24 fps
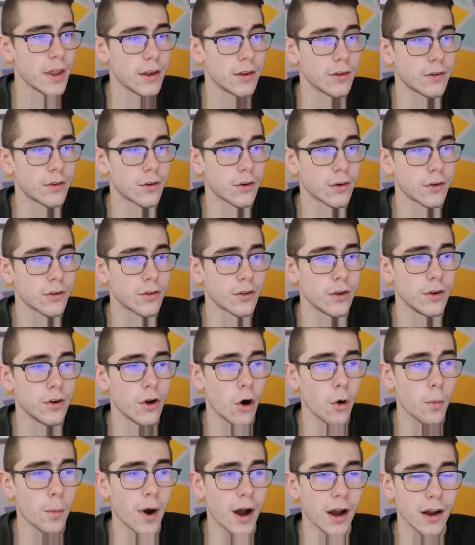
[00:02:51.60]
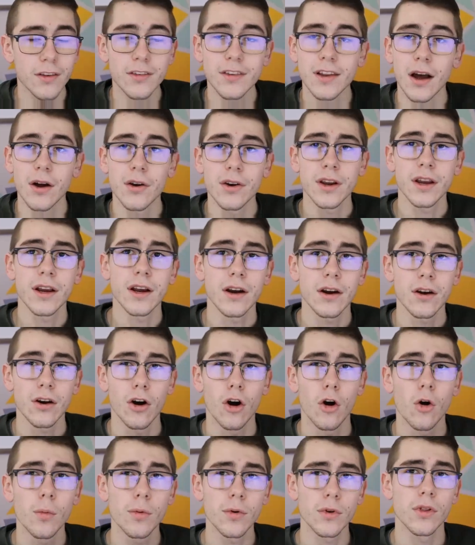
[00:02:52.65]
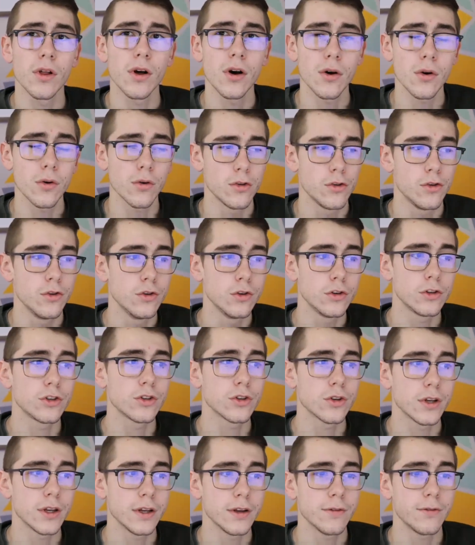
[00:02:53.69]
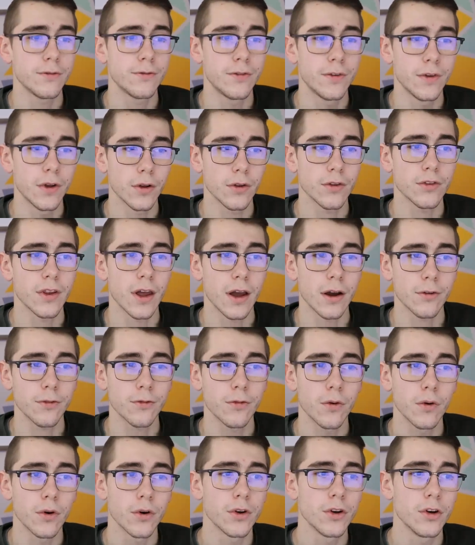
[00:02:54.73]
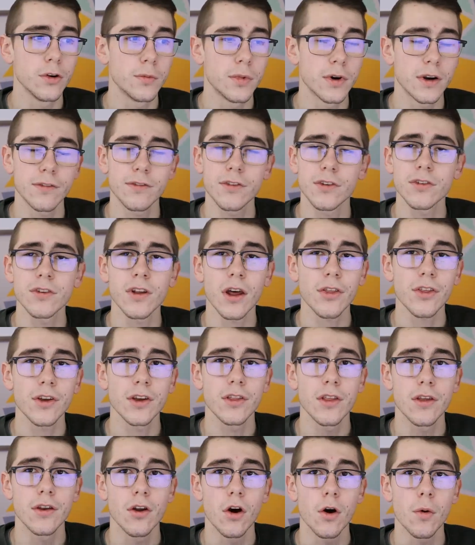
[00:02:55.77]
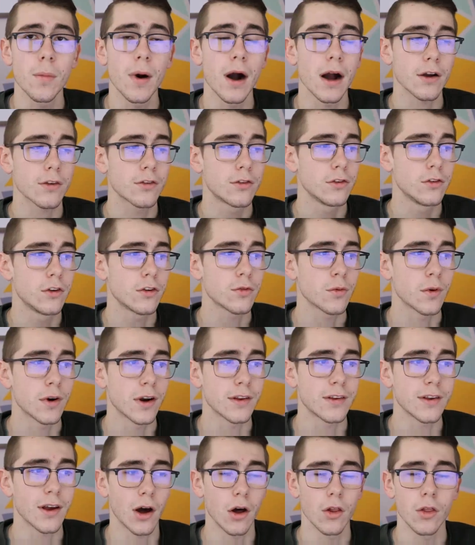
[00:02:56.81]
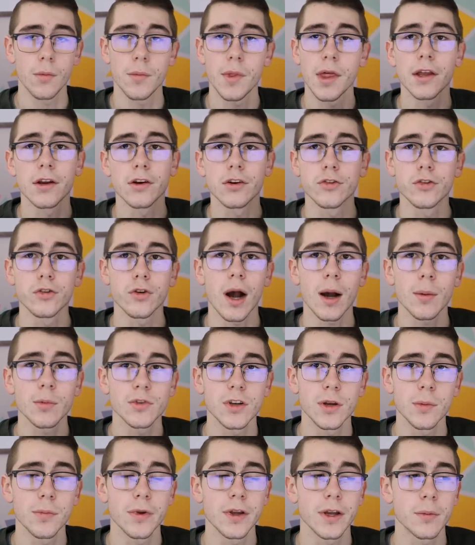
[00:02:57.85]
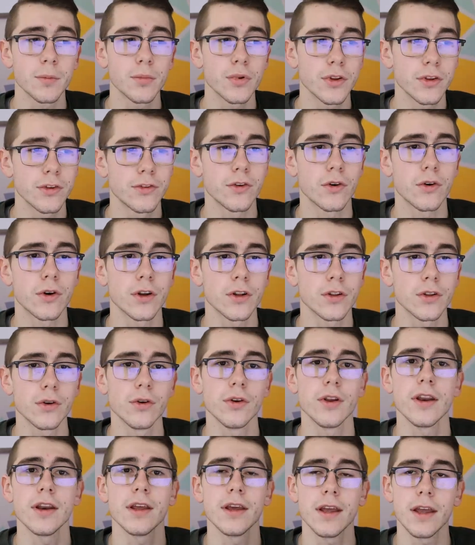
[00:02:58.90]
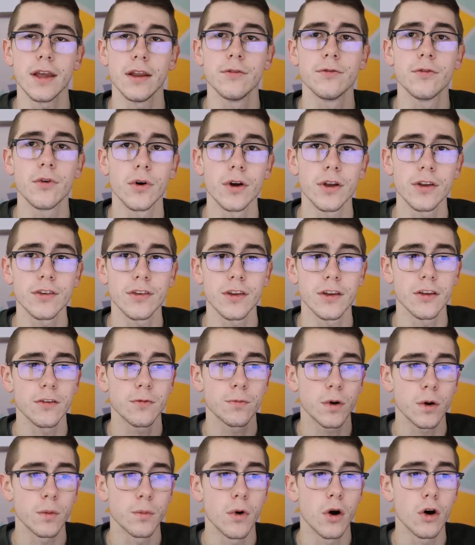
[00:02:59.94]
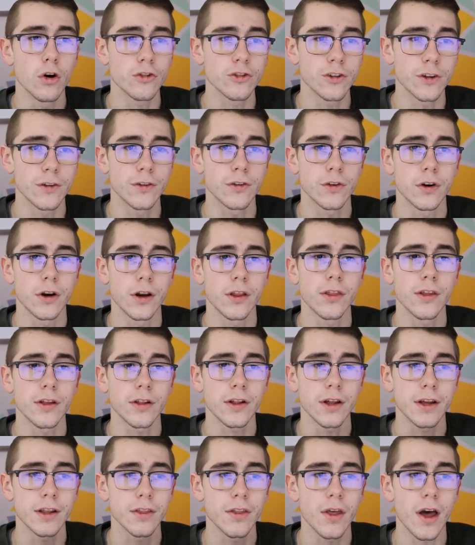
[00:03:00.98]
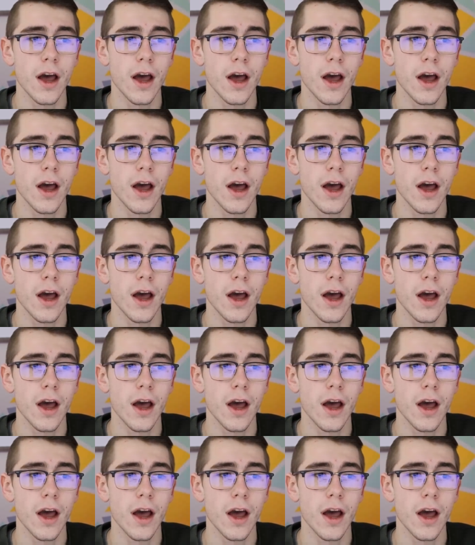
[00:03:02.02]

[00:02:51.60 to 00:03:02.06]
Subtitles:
is there's the note box down here. Oberlo usually fills that for you, but if there's nothing in the note box, you just want to tell them that you're drop shipping. Please don't include any invoices, promotions, or anything like